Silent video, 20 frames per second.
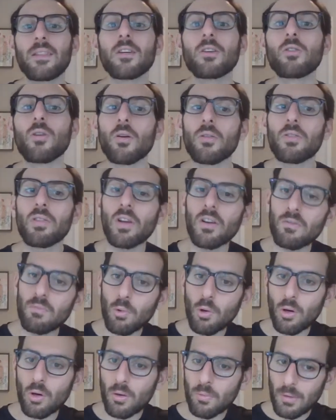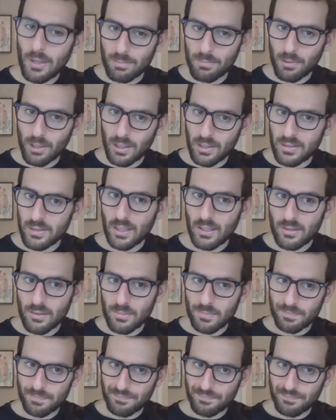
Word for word: the growth of more red blood cells.